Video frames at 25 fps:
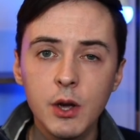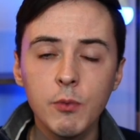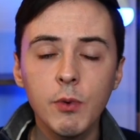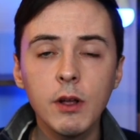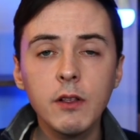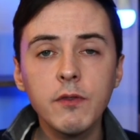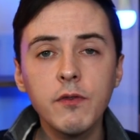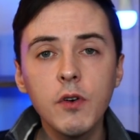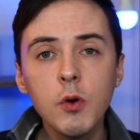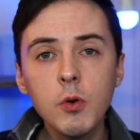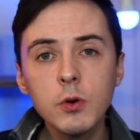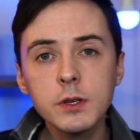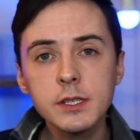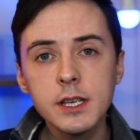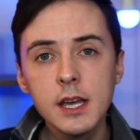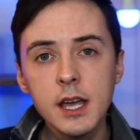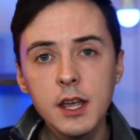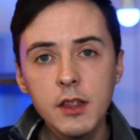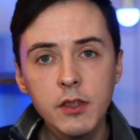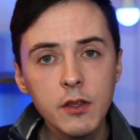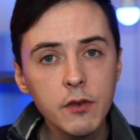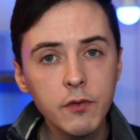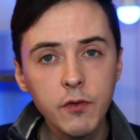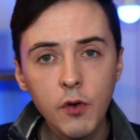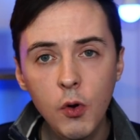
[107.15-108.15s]
Well, folks,
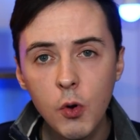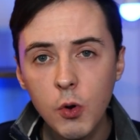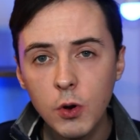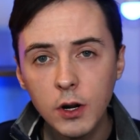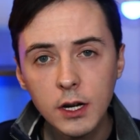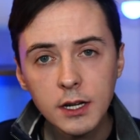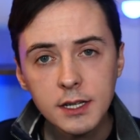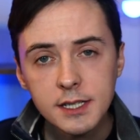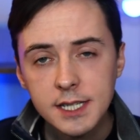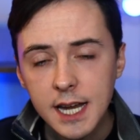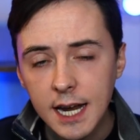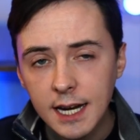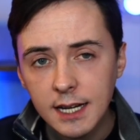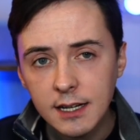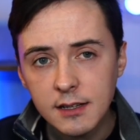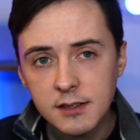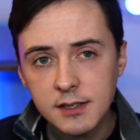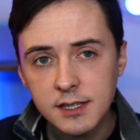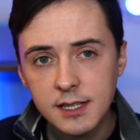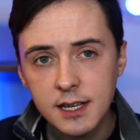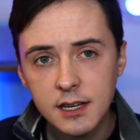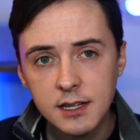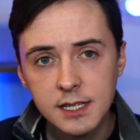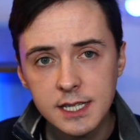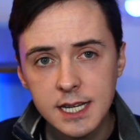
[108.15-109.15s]
the Falkland
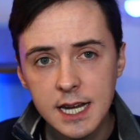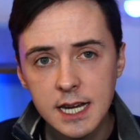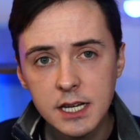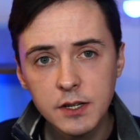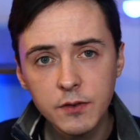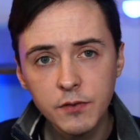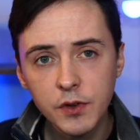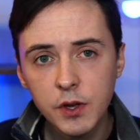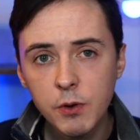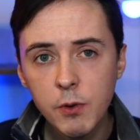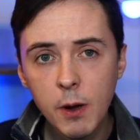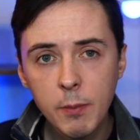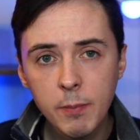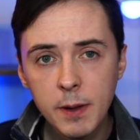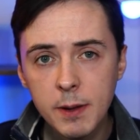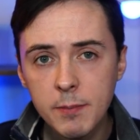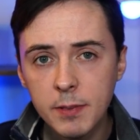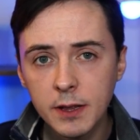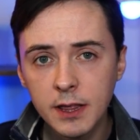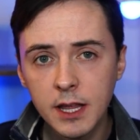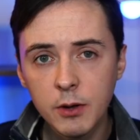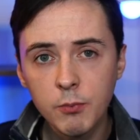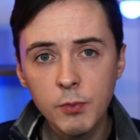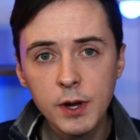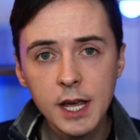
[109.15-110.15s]
Islands contain fewer
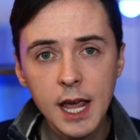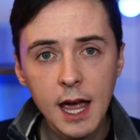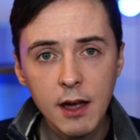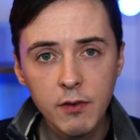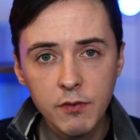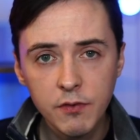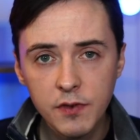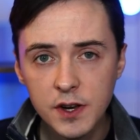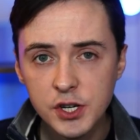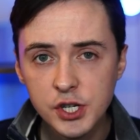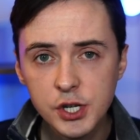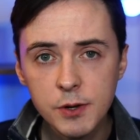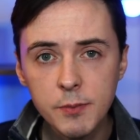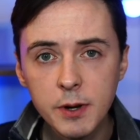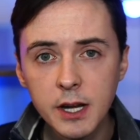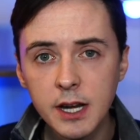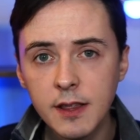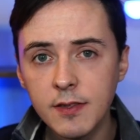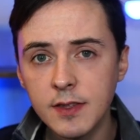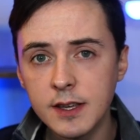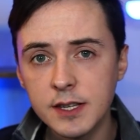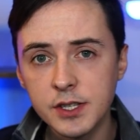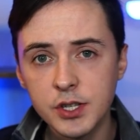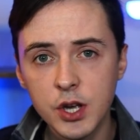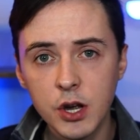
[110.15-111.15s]
people than we have fishermen
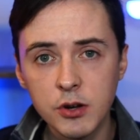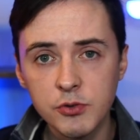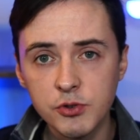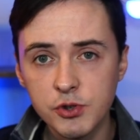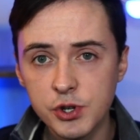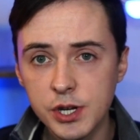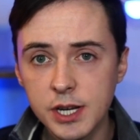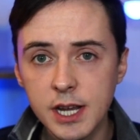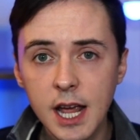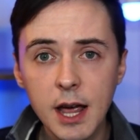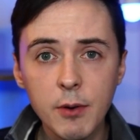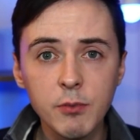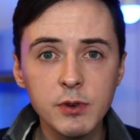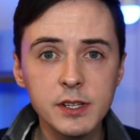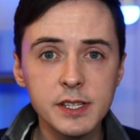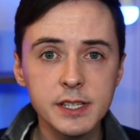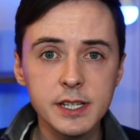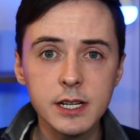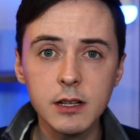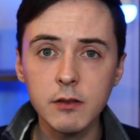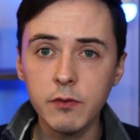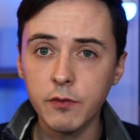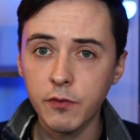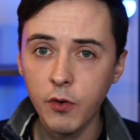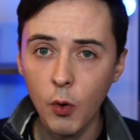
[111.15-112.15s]
in this country, yet we
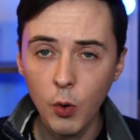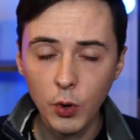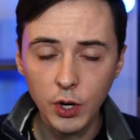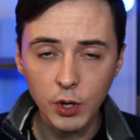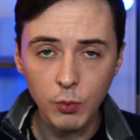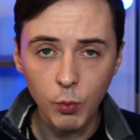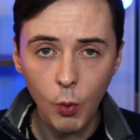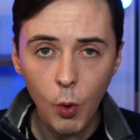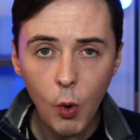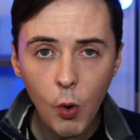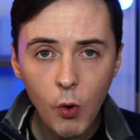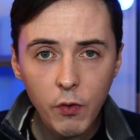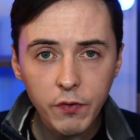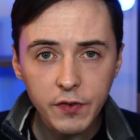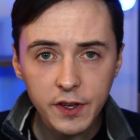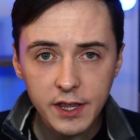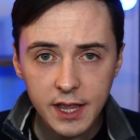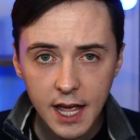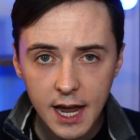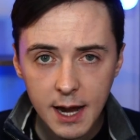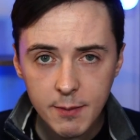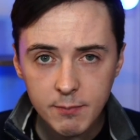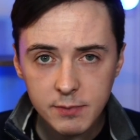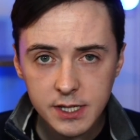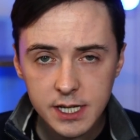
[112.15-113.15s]
still fought a war for
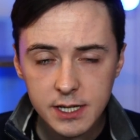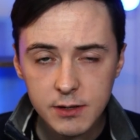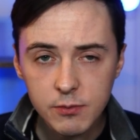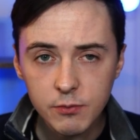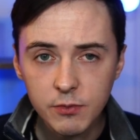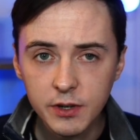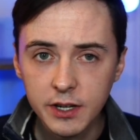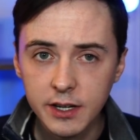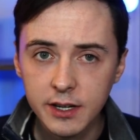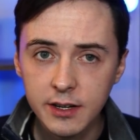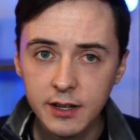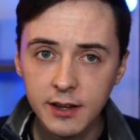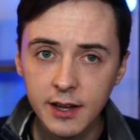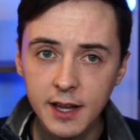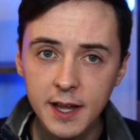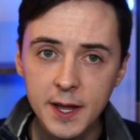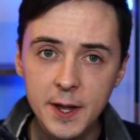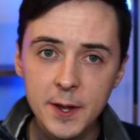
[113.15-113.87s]
them, didn't we?